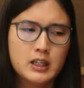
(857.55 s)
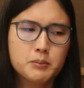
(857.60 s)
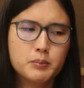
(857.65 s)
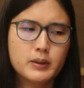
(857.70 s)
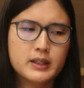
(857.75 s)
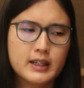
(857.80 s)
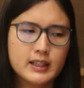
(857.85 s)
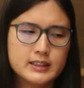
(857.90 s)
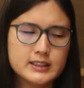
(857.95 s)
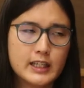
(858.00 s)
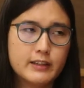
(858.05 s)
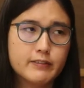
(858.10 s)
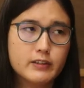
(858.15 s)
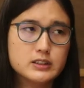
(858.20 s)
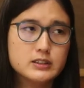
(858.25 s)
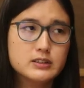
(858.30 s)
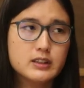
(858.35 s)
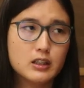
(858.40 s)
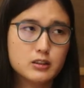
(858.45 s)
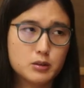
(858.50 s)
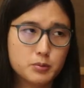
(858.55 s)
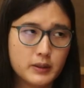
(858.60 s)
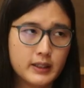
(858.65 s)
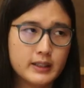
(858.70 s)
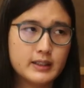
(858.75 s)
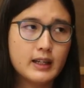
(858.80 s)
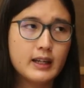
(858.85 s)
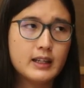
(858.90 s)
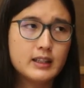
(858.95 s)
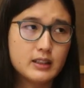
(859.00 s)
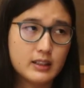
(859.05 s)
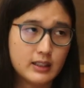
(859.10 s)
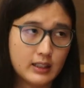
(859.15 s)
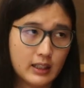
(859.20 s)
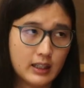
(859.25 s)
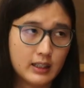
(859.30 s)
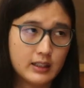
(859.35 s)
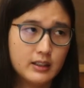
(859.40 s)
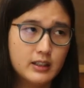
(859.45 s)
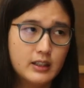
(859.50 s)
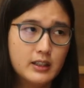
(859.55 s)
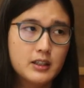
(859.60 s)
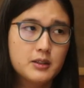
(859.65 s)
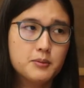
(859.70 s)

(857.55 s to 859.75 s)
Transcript: because I was not in India